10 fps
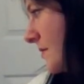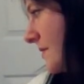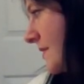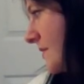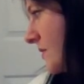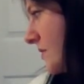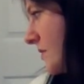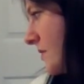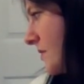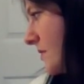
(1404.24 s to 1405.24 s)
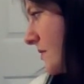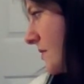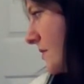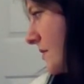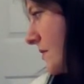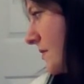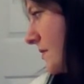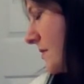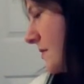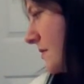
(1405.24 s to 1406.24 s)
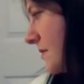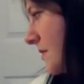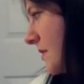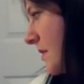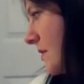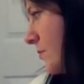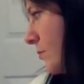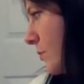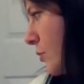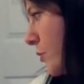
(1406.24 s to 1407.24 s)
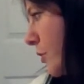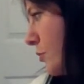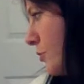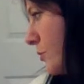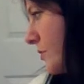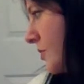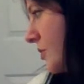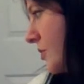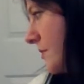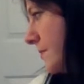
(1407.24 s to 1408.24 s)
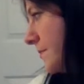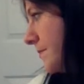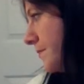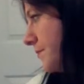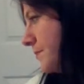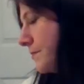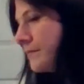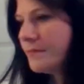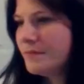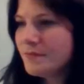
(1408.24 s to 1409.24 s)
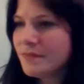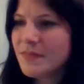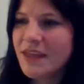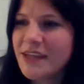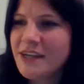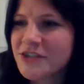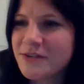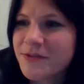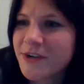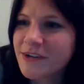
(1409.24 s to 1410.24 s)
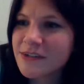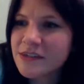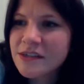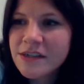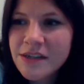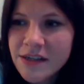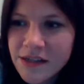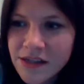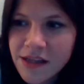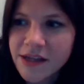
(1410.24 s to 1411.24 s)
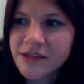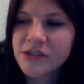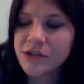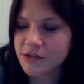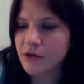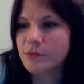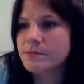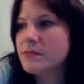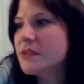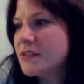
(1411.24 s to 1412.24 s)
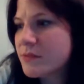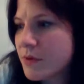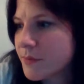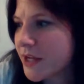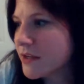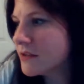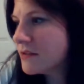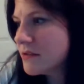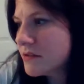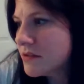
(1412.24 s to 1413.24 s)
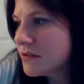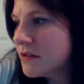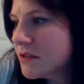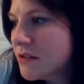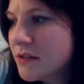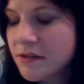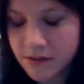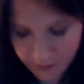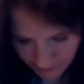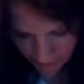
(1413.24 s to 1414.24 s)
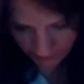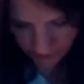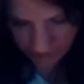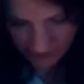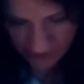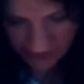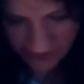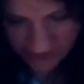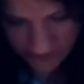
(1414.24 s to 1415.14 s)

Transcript: Crystal brooch. Thank you, Jennifer. Right to your, oh, that's wrong bag. There we go. Okay.